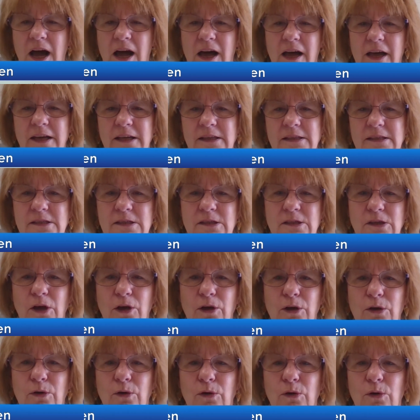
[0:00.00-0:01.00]
uh,
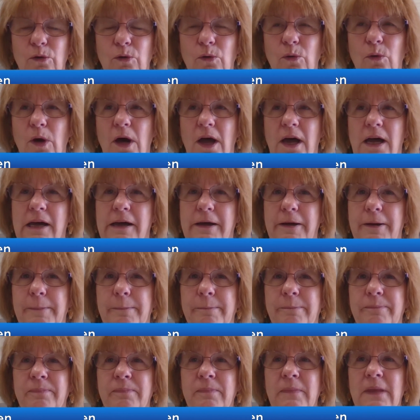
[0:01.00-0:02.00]
so
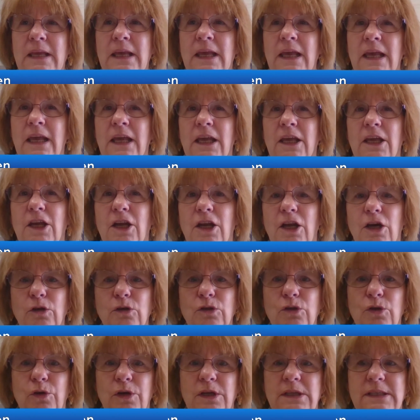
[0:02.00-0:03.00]
um, you know,
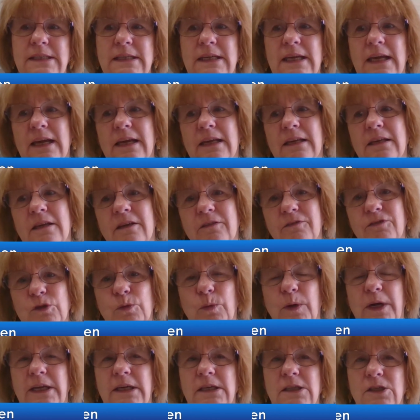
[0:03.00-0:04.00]
towards the end of
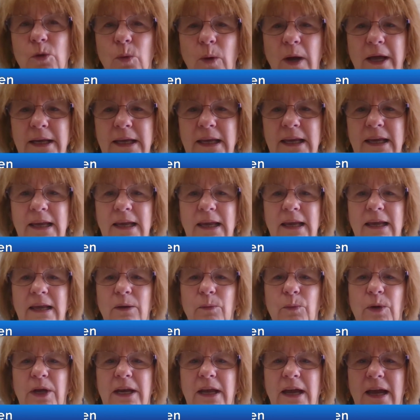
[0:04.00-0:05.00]

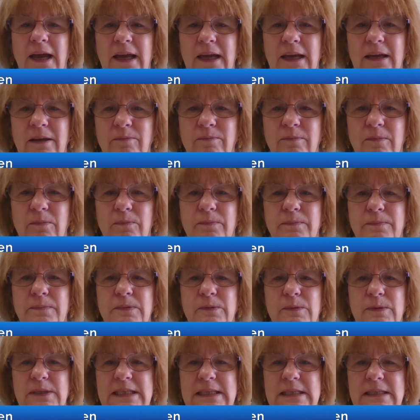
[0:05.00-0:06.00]
2020, when I
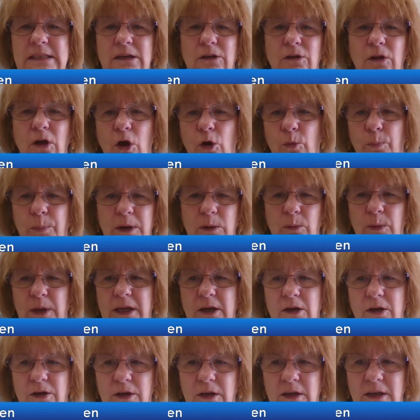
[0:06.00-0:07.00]
was still hoping
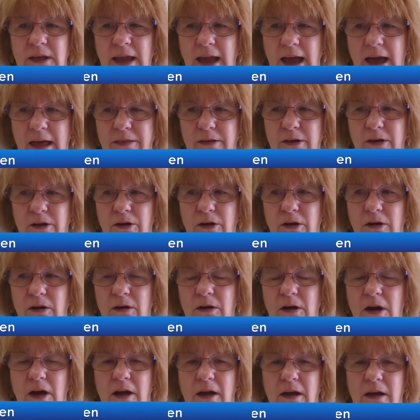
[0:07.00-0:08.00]
we could
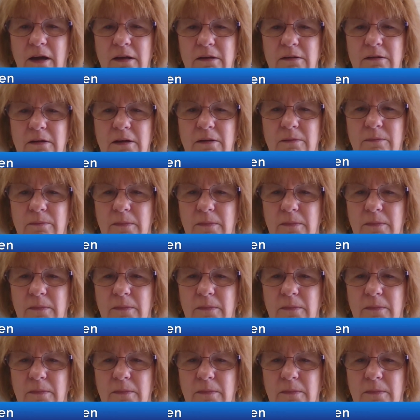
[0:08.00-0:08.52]
gather, uh,